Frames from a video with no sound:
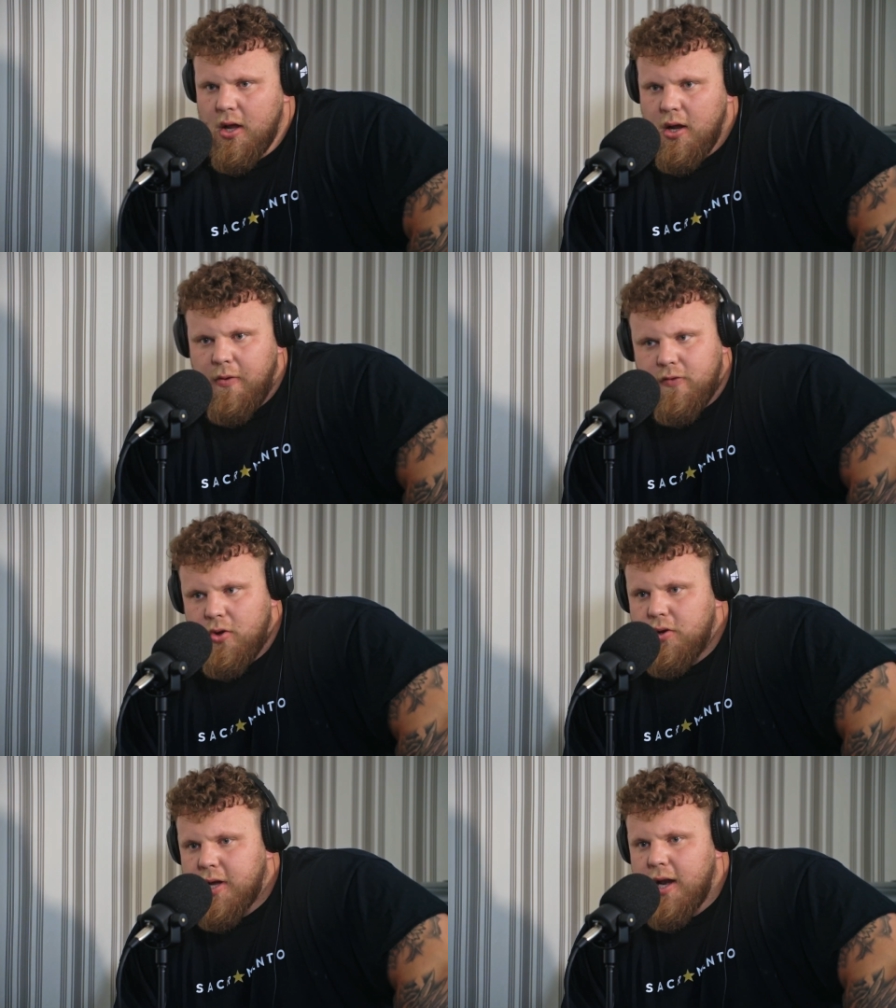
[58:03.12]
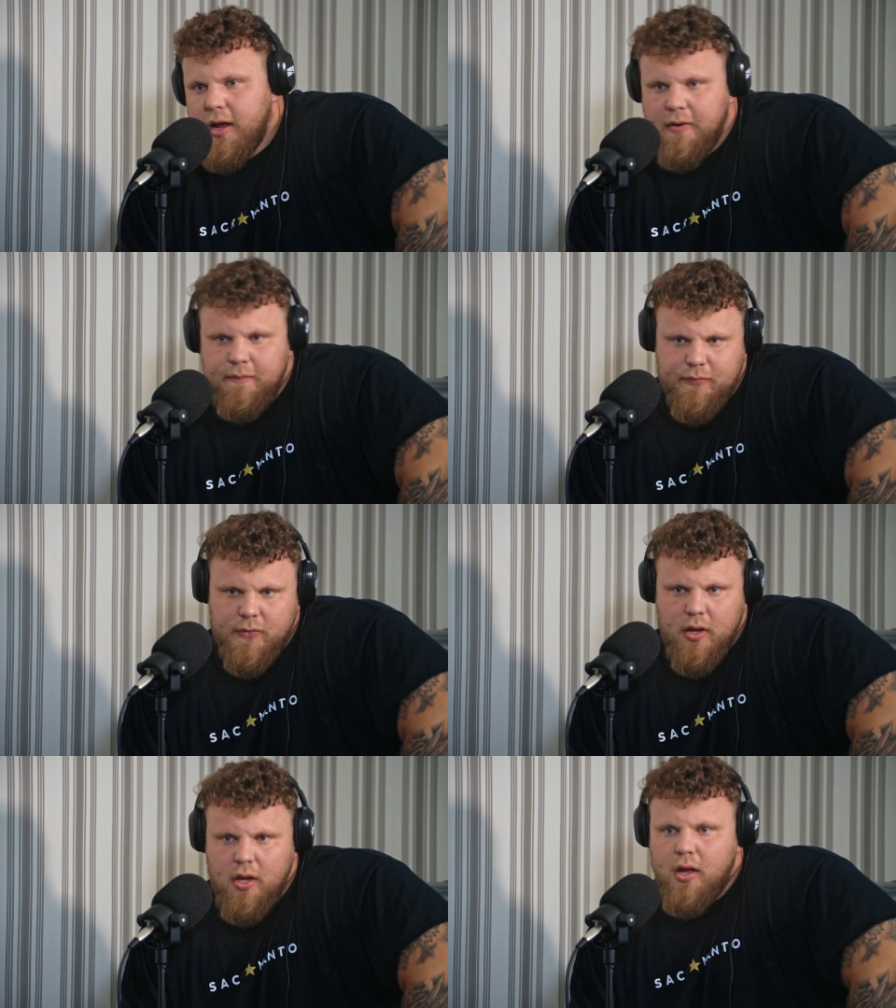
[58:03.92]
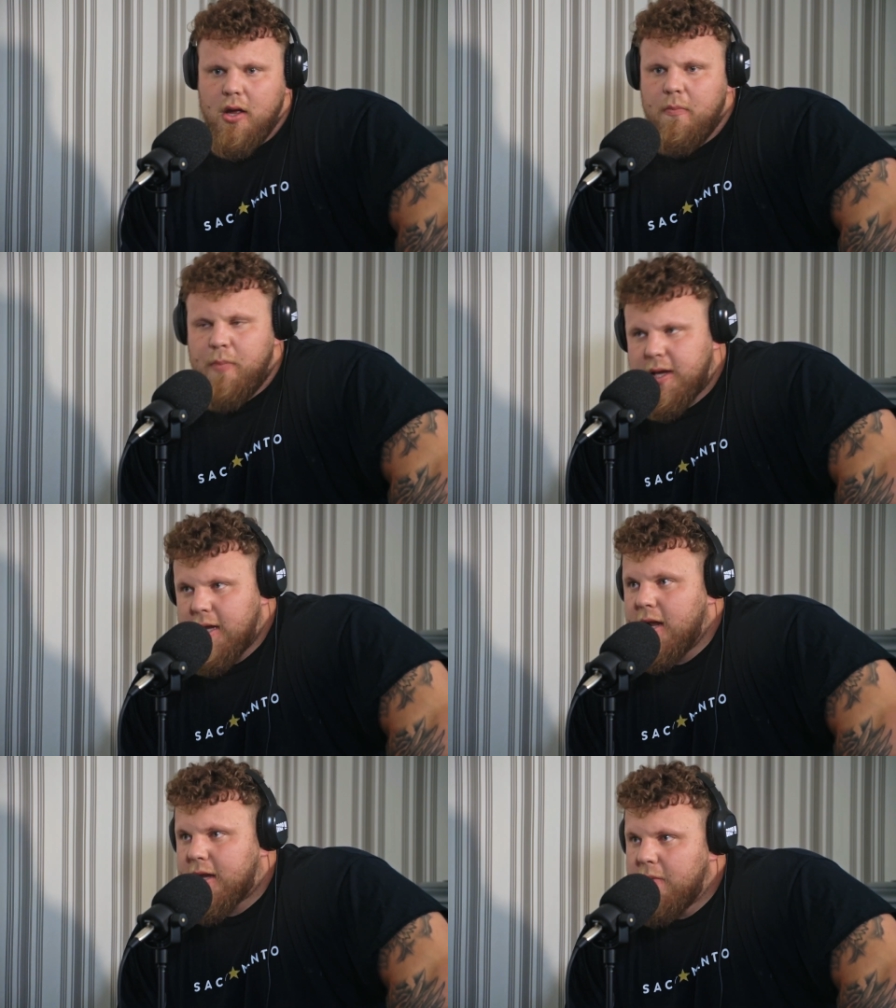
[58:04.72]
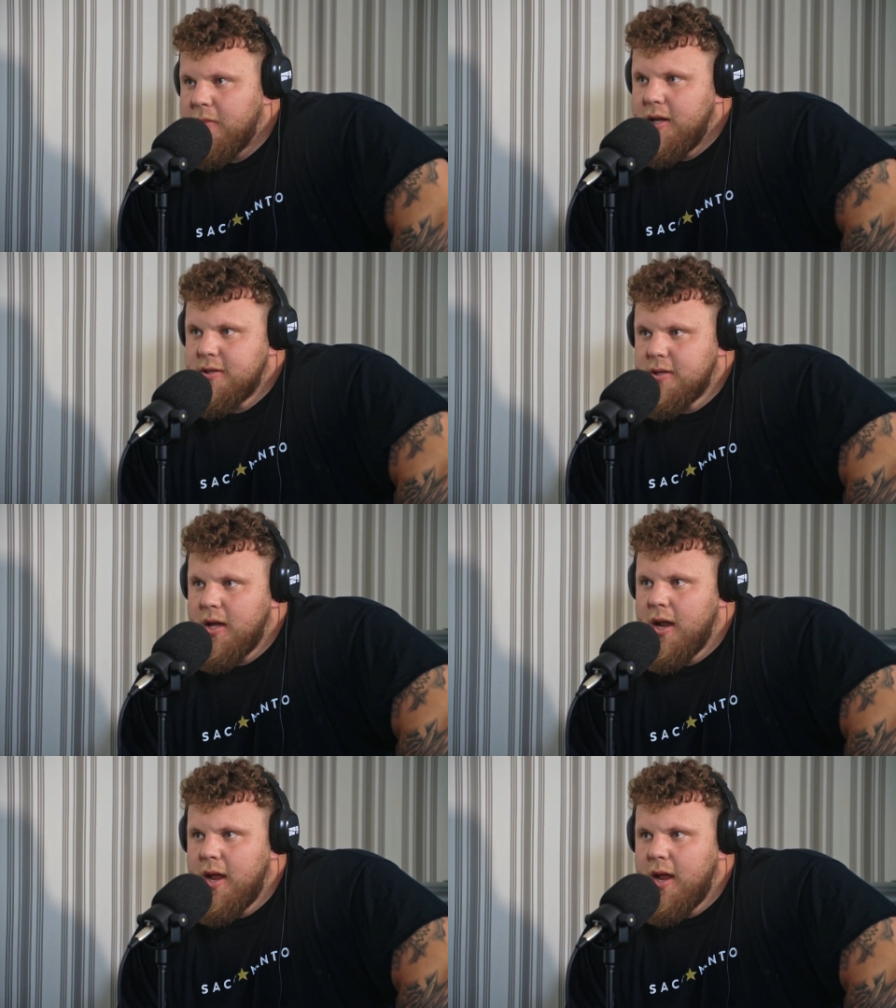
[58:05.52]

with two kind of big kind of companies. And